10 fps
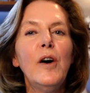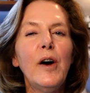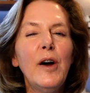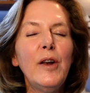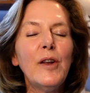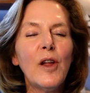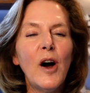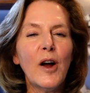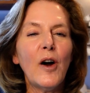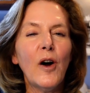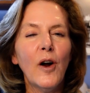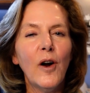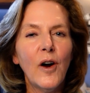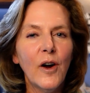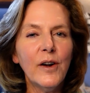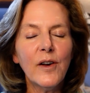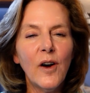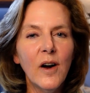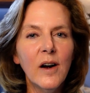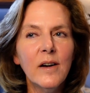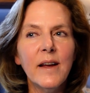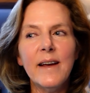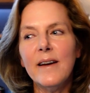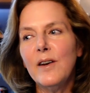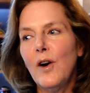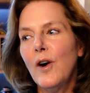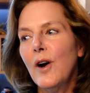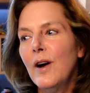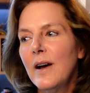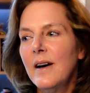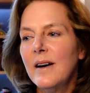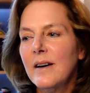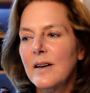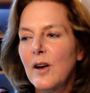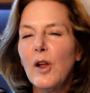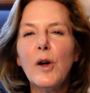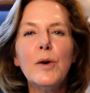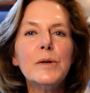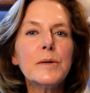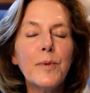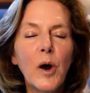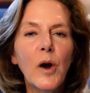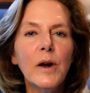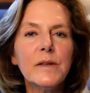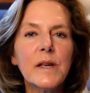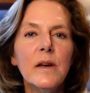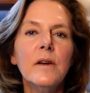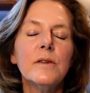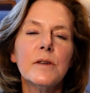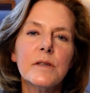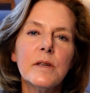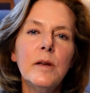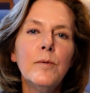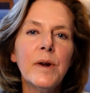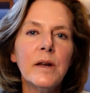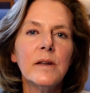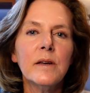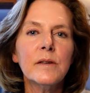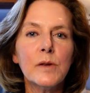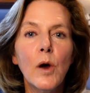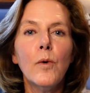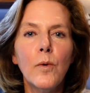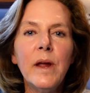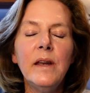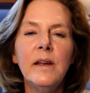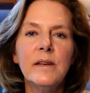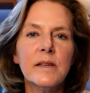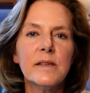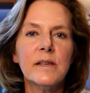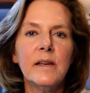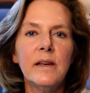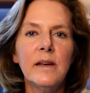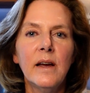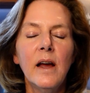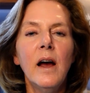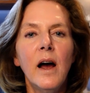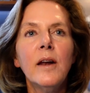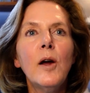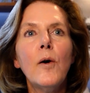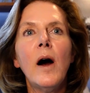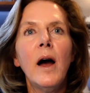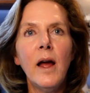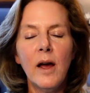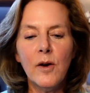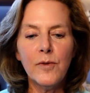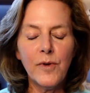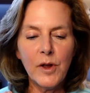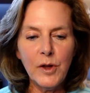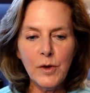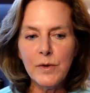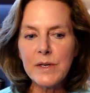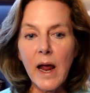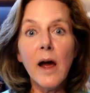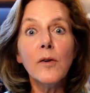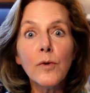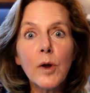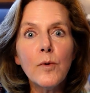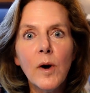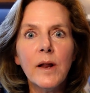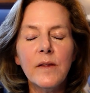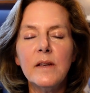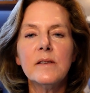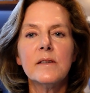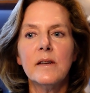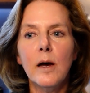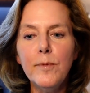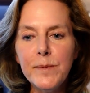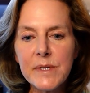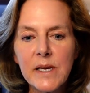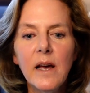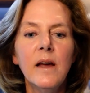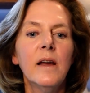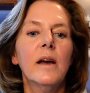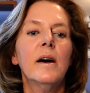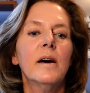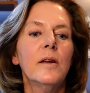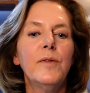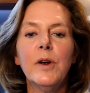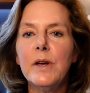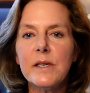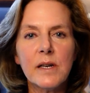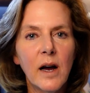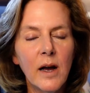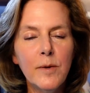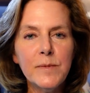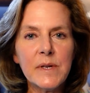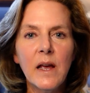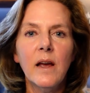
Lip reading: unlock our heart guard and our closed parts to see what it is we need to see. I know I have used every one of these steps at various times.